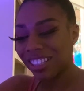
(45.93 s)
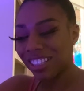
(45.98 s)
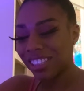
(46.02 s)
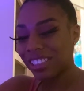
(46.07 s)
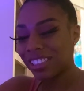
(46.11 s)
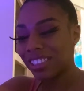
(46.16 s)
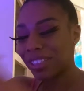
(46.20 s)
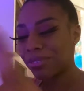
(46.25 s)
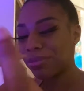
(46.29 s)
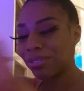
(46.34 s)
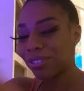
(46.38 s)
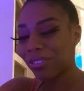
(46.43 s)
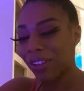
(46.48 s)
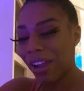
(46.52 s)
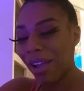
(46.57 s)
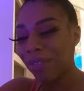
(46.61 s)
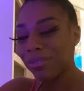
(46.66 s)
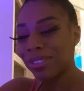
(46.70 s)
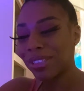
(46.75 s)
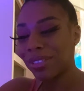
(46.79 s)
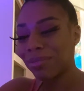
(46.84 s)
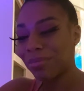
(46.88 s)

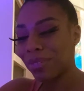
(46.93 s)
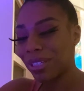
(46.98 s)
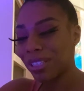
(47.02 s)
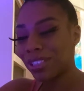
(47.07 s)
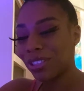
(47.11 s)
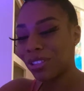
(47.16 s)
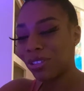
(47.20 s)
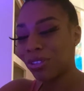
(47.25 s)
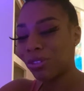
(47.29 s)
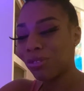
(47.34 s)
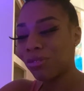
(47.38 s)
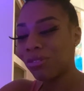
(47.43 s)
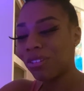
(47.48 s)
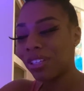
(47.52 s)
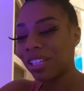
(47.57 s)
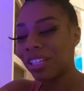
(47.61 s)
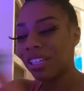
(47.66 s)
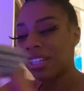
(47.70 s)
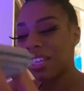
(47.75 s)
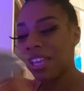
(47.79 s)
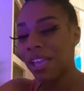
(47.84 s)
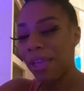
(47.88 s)
Subscribe to me so you
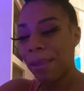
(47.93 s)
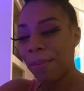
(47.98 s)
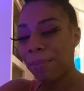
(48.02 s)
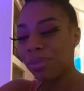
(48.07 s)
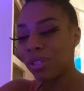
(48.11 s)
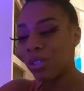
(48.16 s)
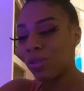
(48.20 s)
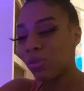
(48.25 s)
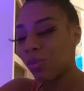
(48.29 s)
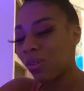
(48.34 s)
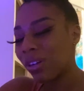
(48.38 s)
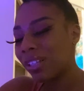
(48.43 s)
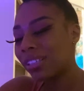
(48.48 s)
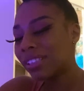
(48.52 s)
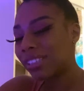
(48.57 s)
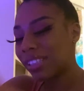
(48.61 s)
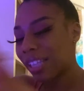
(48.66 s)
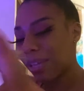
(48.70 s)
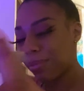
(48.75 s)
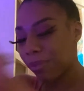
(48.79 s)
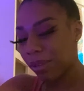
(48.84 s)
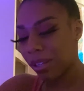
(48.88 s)
can be one
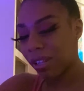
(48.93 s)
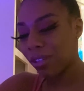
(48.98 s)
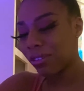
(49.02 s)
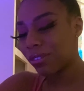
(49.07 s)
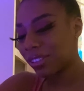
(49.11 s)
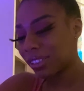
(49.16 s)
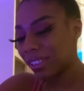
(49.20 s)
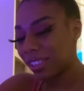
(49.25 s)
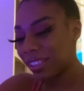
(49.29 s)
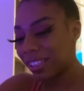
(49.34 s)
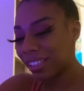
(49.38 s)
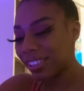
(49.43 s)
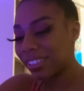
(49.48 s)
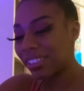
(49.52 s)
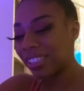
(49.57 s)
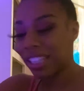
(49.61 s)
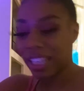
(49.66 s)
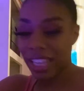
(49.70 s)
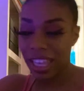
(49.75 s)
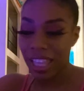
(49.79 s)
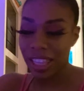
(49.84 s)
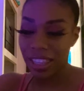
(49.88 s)
step closer into
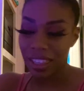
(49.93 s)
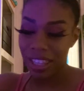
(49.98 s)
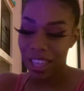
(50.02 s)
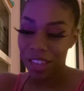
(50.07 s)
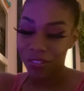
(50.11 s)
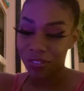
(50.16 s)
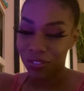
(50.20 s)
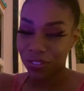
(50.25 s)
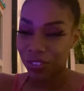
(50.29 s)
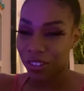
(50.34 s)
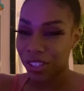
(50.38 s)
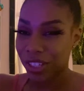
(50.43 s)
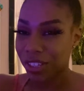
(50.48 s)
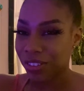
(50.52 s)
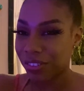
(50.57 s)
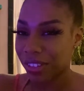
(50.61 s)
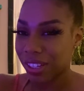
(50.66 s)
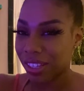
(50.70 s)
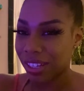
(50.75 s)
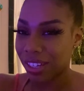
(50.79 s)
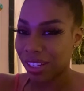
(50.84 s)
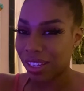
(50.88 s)
getting that free
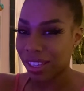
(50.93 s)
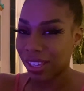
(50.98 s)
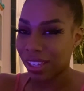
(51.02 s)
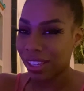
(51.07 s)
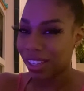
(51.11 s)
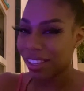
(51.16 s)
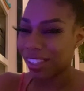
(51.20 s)
reading.